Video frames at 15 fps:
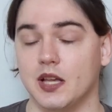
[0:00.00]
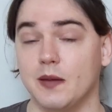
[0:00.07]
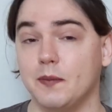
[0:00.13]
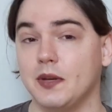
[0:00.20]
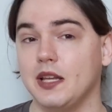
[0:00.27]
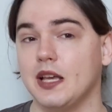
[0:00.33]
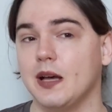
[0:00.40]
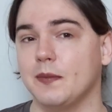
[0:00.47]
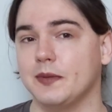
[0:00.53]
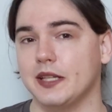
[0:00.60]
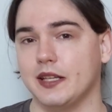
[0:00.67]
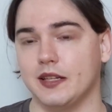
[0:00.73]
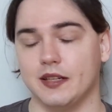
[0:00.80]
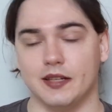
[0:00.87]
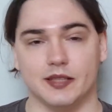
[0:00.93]
company
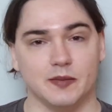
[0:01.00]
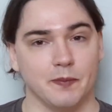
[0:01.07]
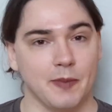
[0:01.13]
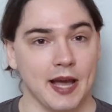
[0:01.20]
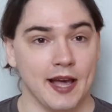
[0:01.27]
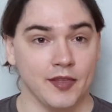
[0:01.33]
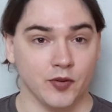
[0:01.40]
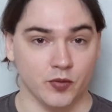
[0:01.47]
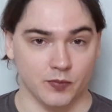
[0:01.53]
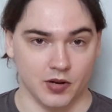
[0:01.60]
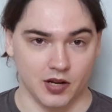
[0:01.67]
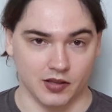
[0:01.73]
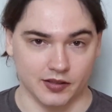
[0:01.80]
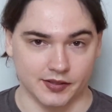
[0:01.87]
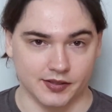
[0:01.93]
updated its bathroom
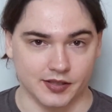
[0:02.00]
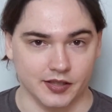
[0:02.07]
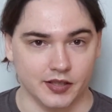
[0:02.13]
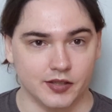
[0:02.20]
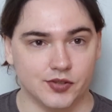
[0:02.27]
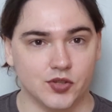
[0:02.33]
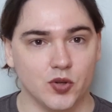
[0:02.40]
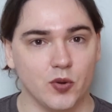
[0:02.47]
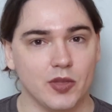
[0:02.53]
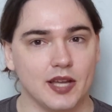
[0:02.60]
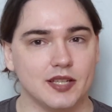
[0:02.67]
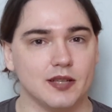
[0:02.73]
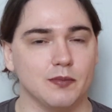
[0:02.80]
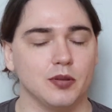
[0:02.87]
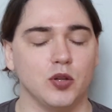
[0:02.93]
policy so
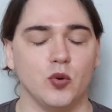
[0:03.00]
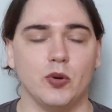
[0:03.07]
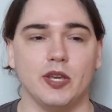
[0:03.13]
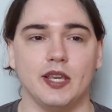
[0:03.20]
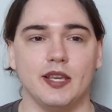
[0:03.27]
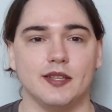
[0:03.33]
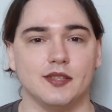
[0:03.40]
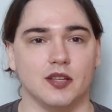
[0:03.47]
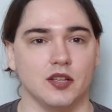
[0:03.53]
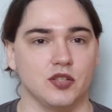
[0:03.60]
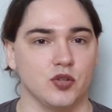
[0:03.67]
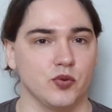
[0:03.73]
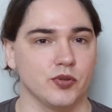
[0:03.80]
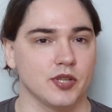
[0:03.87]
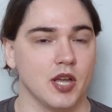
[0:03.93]
that employees could
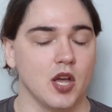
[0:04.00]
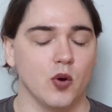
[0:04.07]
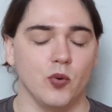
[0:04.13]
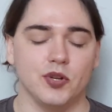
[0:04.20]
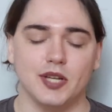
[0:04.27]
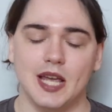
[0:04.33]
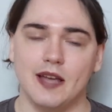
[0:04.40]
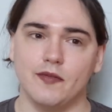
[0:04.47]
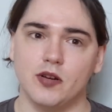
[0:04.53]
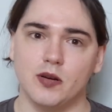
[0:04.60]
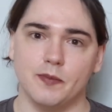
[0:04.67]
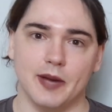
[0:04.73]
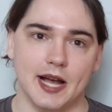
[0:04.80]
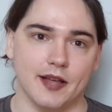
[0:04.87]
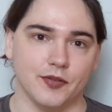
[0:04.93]
use
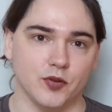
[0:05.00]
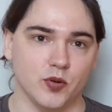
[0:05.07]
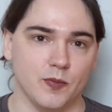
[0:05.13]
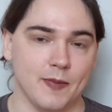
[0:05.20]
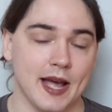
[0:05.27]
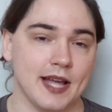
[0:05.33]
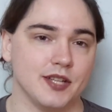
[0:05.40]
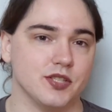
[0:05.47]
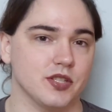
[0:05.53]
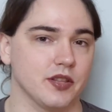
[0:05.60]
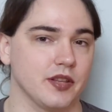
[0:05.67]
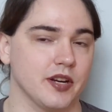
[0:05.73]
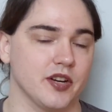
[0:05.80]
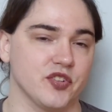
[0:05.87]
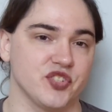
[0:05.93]
whichever bathroom matched
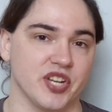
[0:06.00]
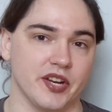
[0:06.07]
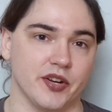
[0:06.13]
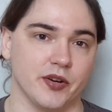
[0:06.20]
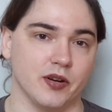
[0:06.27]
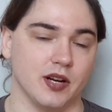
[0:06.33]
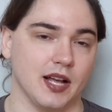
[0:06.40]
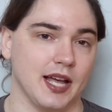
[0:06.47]
their gender